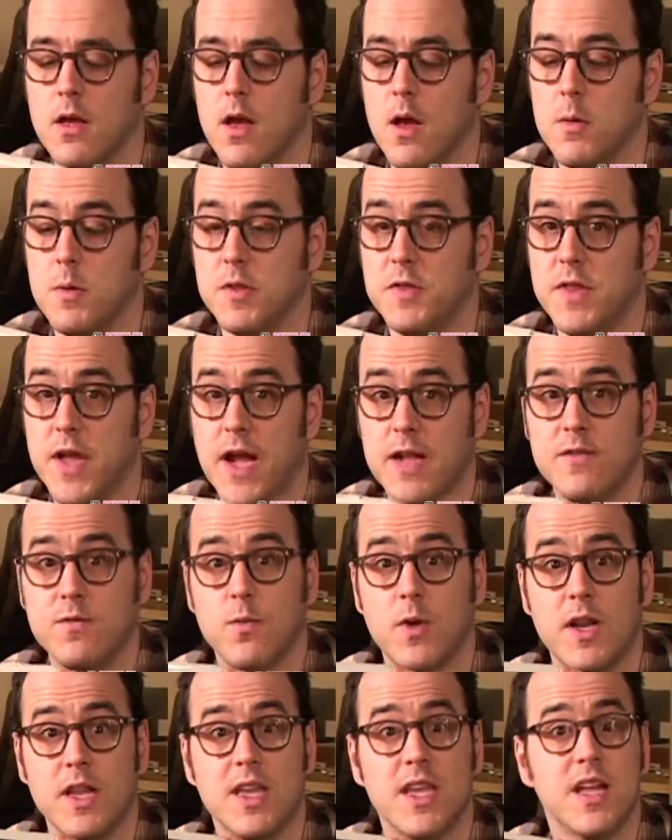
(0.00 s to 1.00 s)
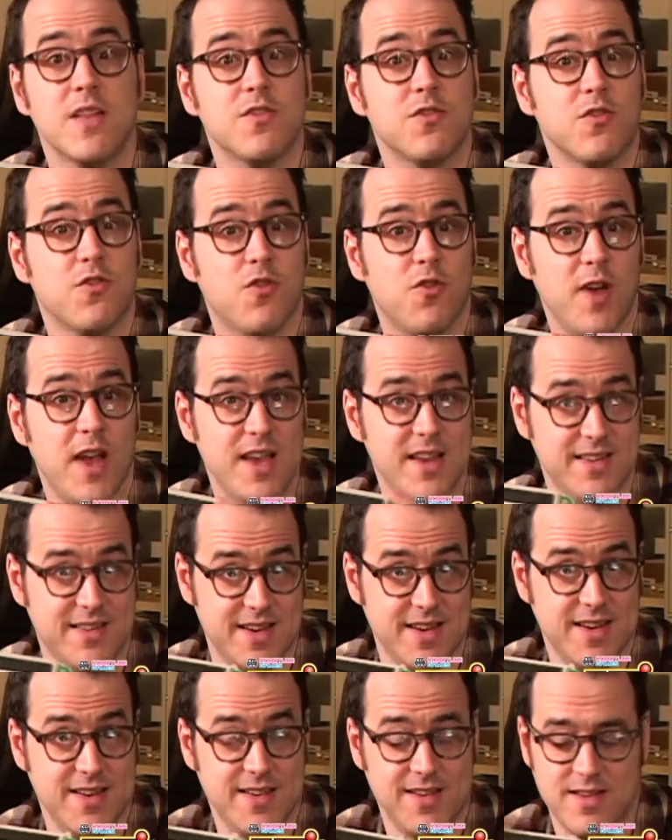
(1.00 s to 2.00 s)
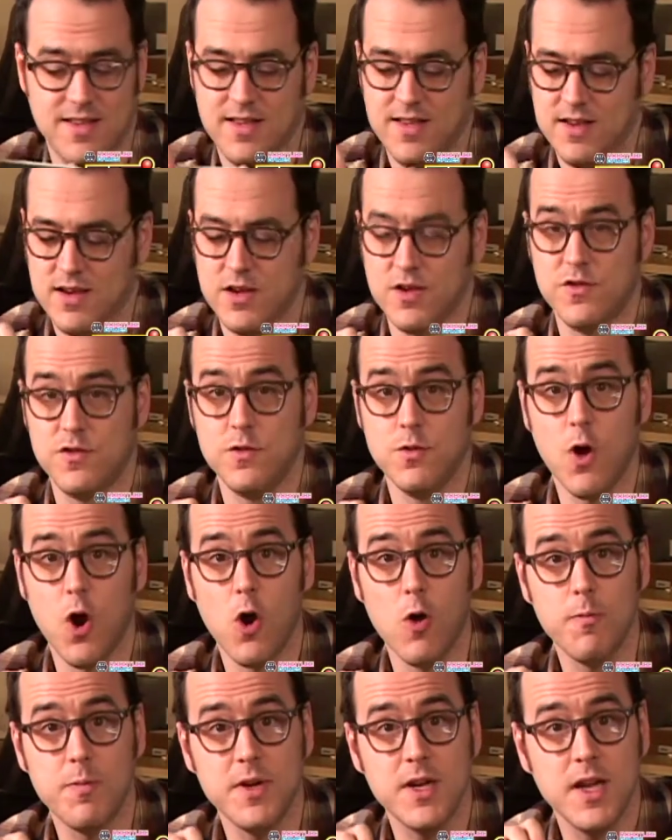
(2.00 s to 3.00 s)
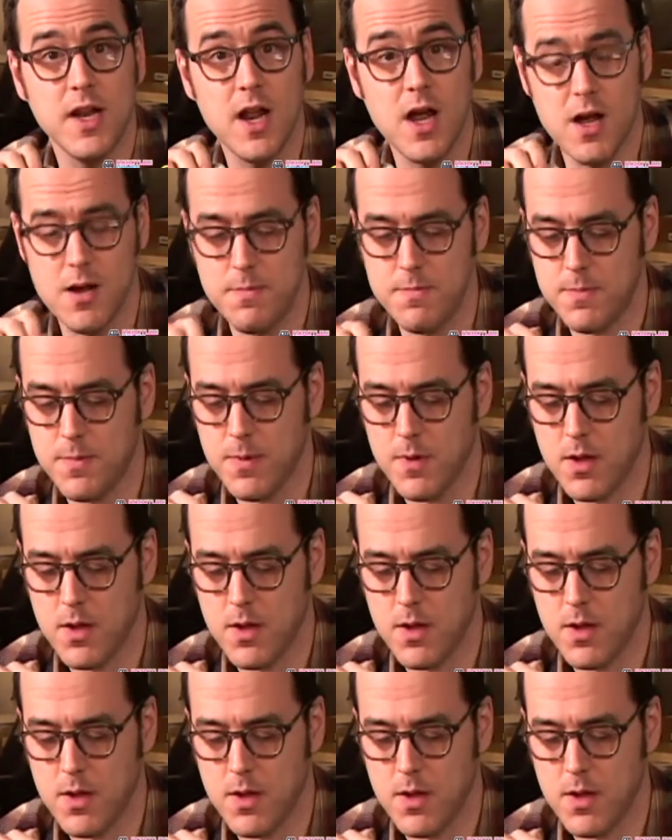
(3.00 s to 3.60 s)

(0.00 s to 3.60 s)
But that's when it gets crazy, because you open it up.